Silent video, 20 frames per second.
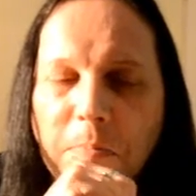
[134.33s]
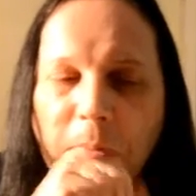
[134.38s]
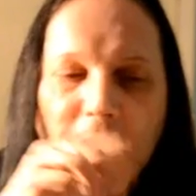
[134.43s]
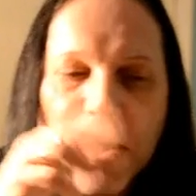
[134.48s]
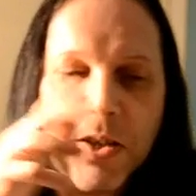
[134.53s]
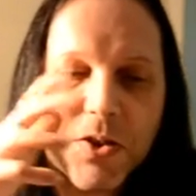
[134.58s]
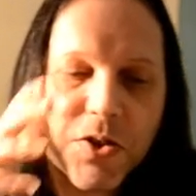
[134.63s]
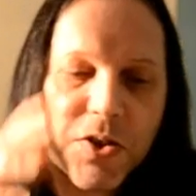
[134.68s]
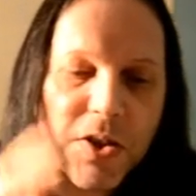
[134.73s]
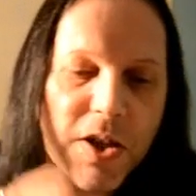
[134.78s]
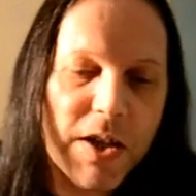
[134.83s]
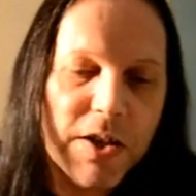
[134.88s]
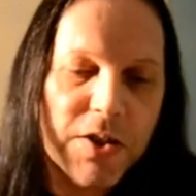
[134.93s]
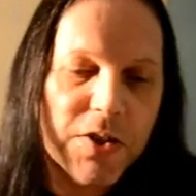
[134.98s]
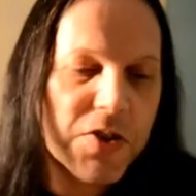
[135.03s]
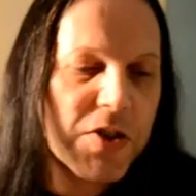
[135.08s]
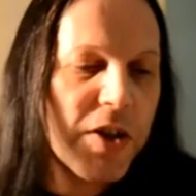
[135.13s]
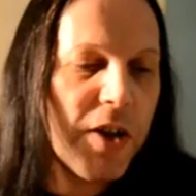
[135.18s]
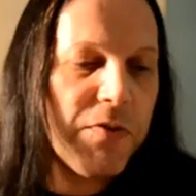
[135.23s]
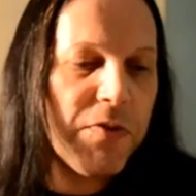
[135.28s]
It's the kind of
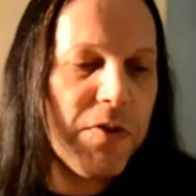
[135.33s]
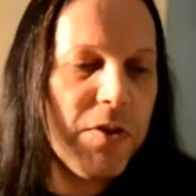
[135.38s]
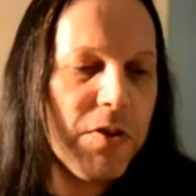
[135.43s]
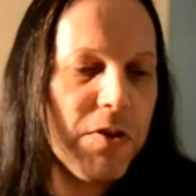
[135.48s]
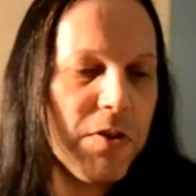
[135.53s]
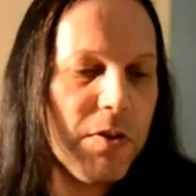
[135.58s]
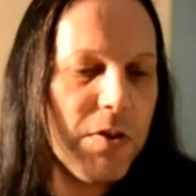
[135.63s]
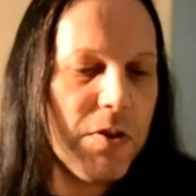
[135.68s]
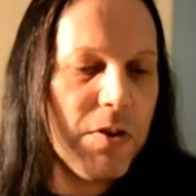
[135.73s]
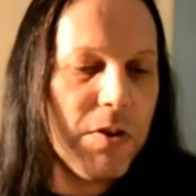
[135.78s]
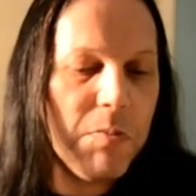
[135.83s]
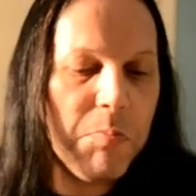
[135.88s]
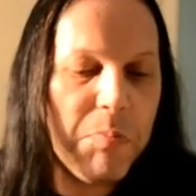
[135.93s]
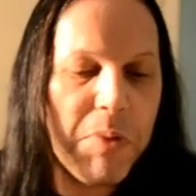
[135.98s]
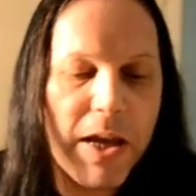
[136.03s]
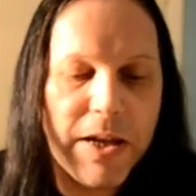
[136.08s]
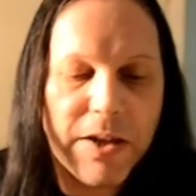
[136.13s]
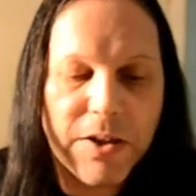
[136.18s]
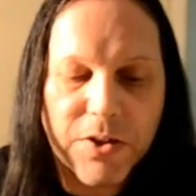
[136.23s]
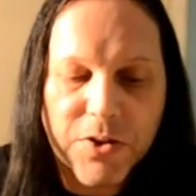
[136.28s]
stuff that the
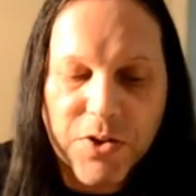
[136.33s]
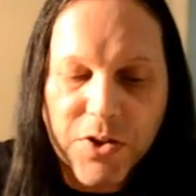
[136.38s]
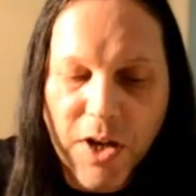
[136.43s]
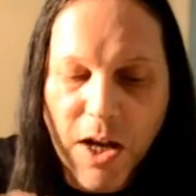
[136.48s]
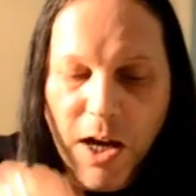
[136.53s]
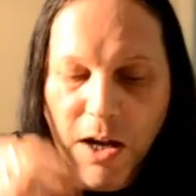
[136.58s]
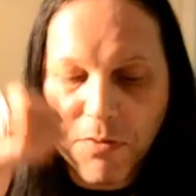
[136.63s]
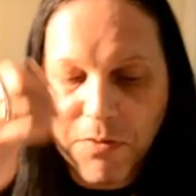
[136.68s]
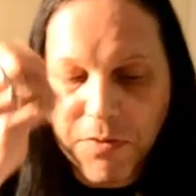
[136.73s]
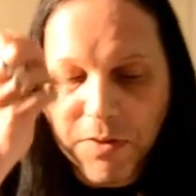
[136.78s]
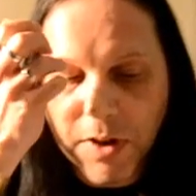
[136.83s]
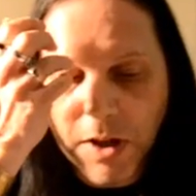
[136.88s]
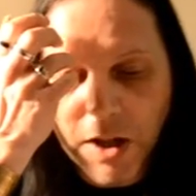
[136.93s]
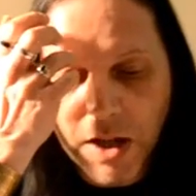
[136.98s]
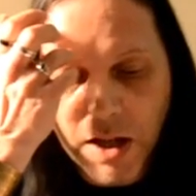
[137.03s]
blenders love.